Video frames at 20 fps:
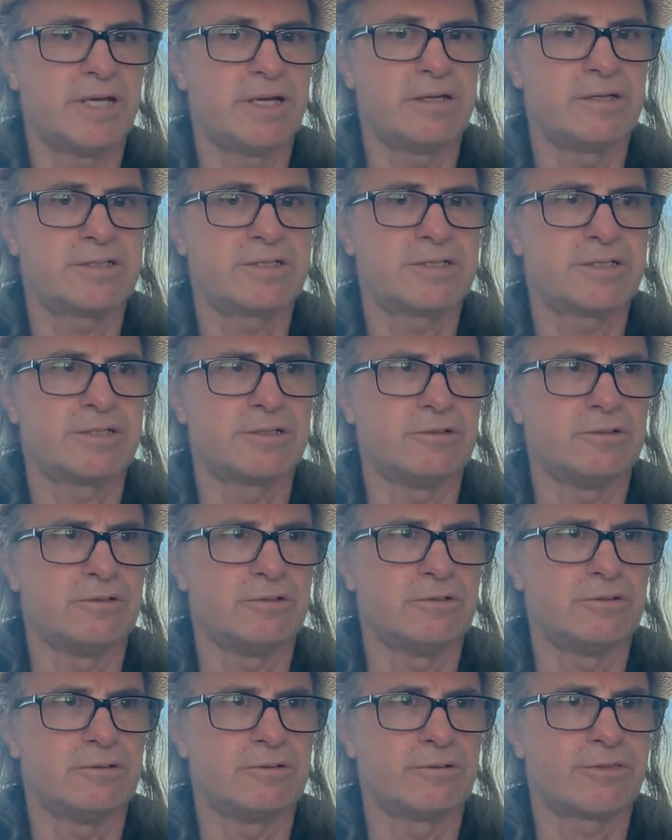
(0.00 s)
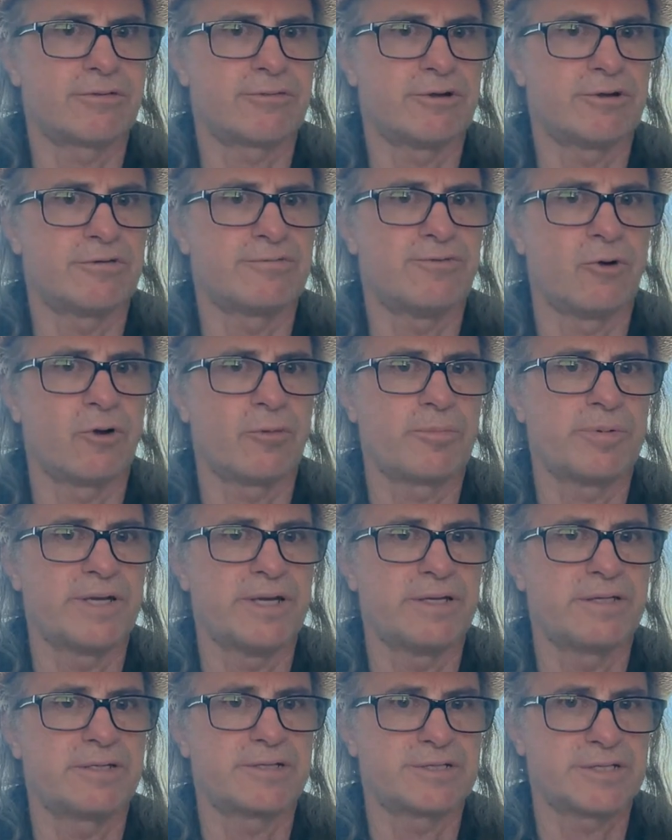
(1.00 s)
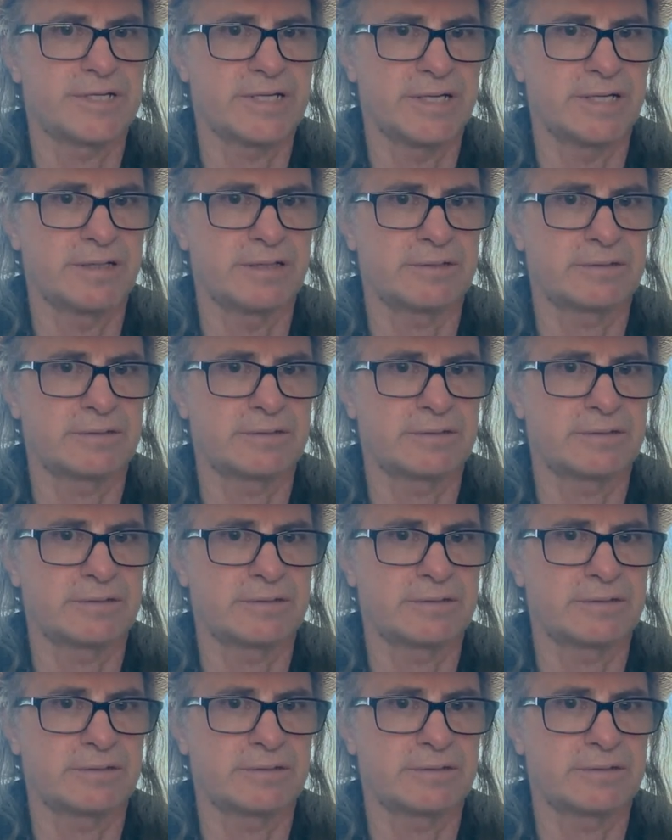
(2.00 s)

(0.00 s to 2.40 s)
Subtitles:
until 3 or 4 pages in.